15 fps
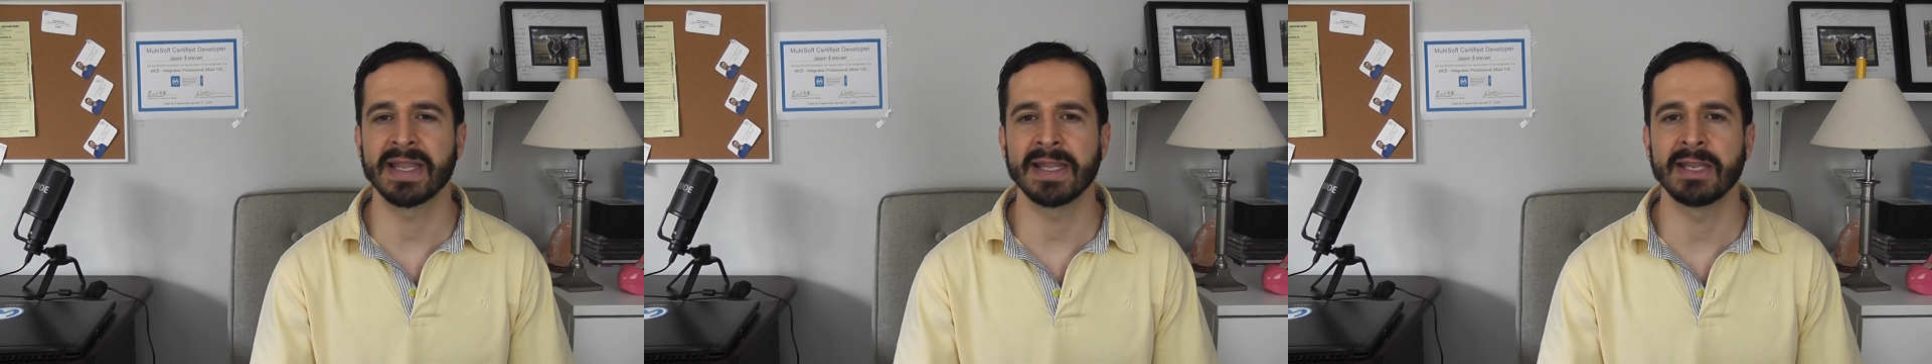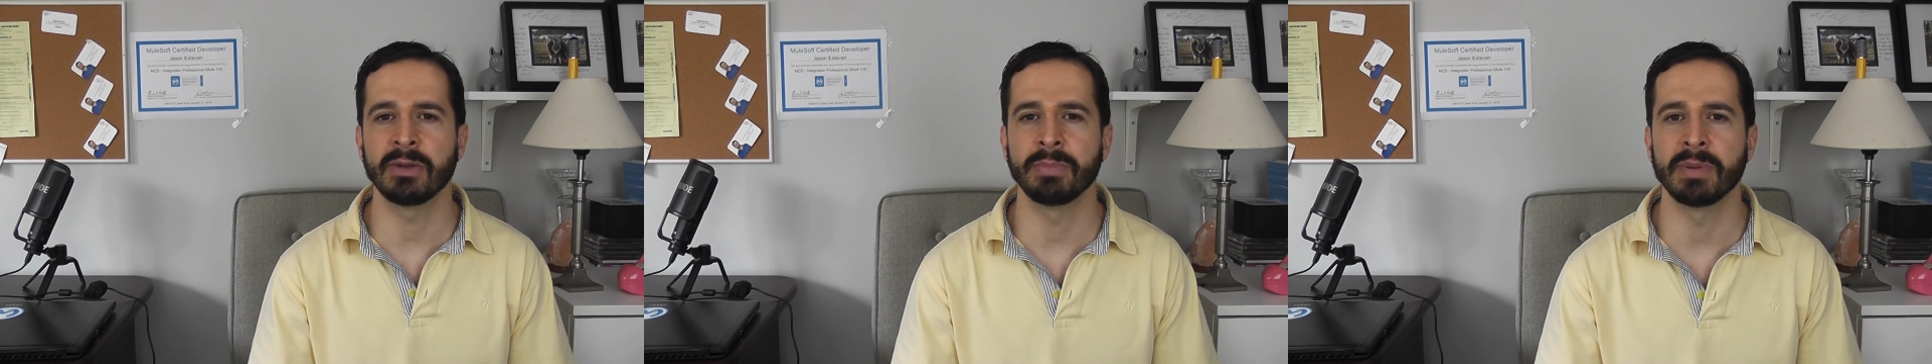a
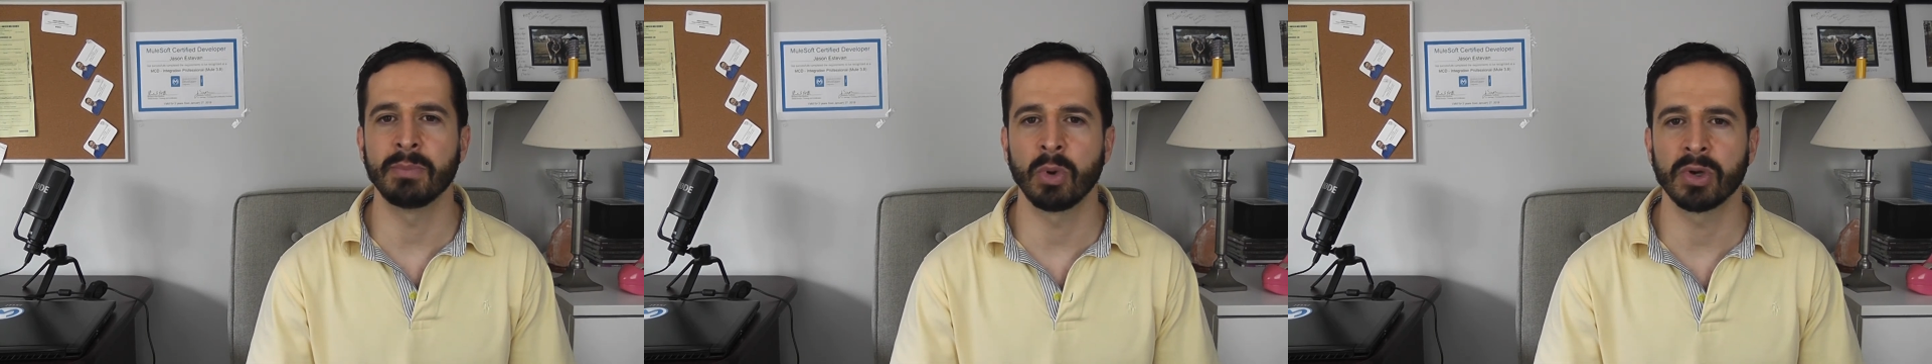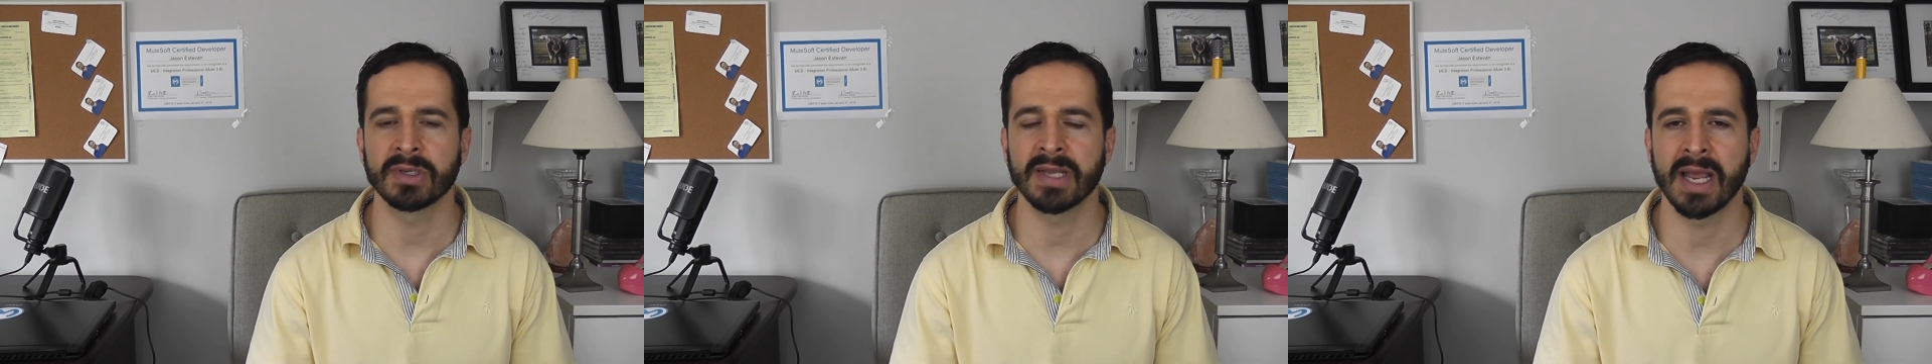little bit
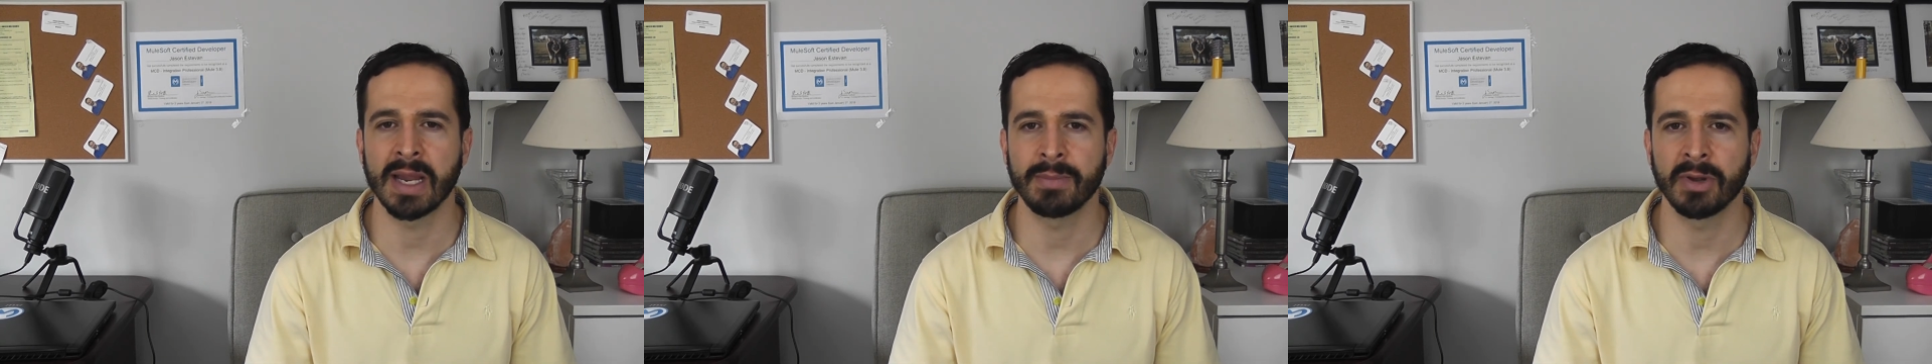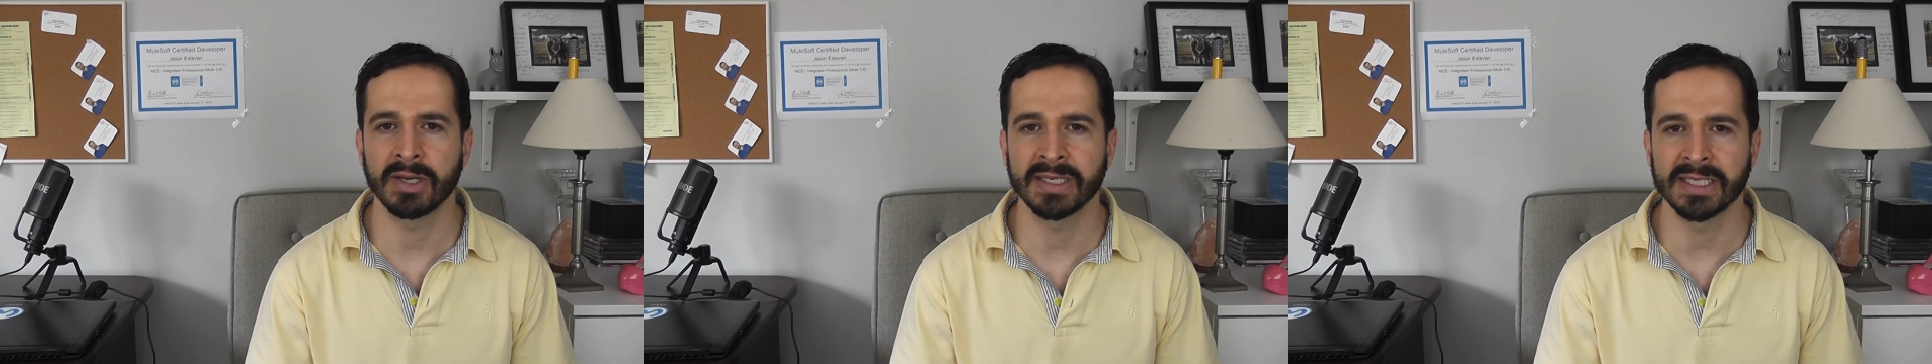more
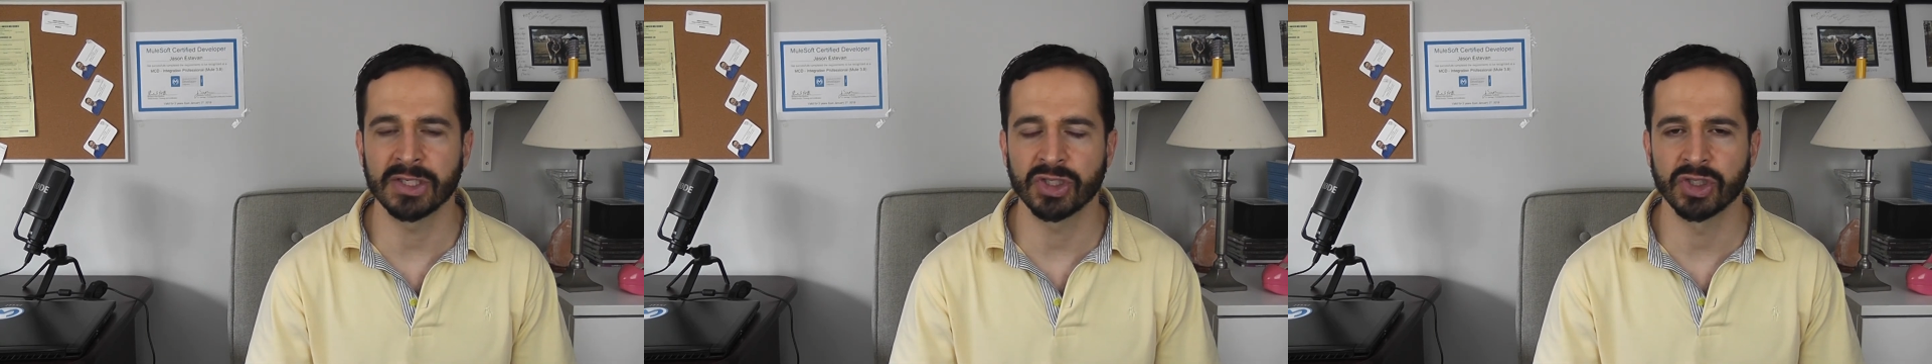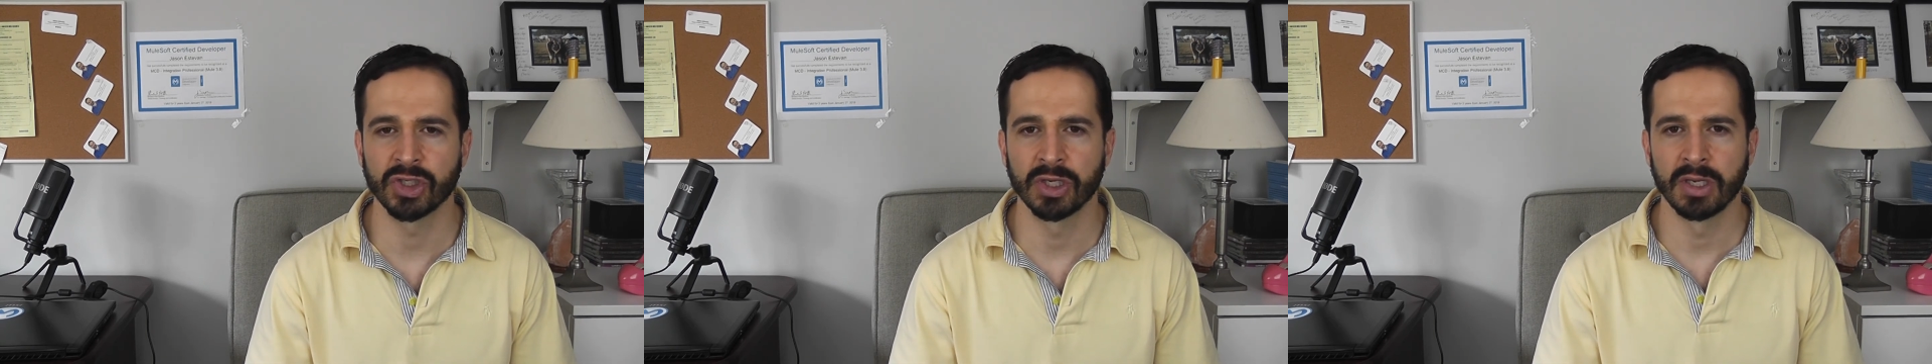time on
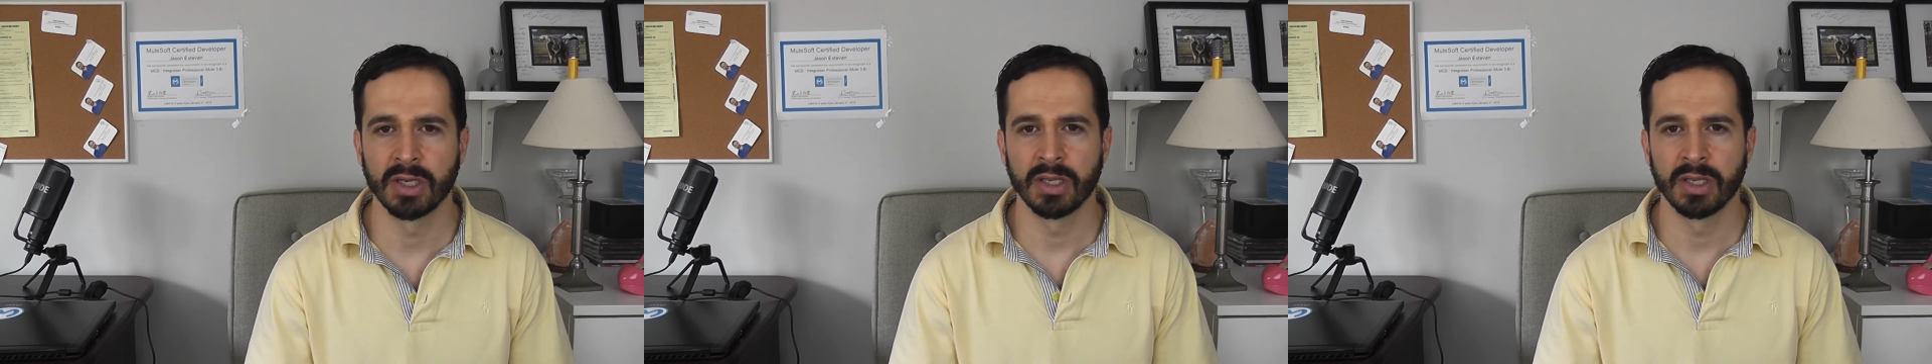each.